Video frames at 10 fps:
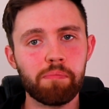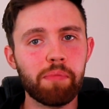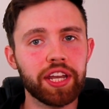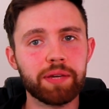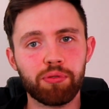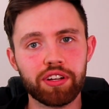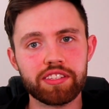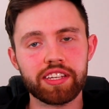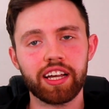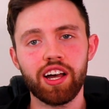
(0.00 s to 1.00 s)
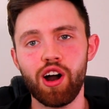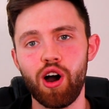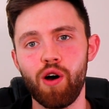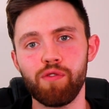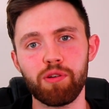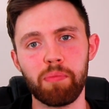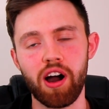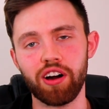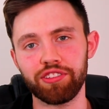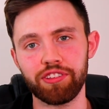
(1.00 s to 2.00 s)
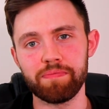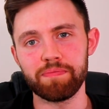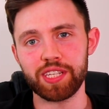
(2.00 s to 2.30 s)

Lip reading: money printing of the past.